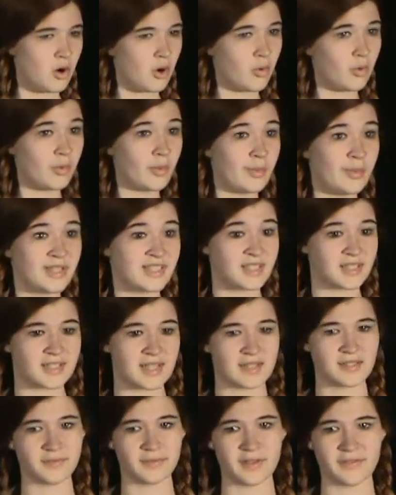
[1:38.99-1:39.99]
or when we
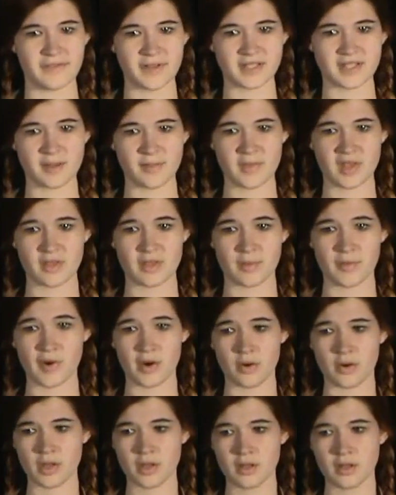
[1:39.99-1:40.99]
successfully fix something that
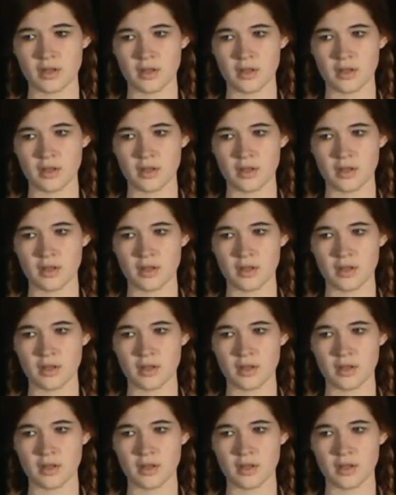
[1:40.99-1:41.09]
broke.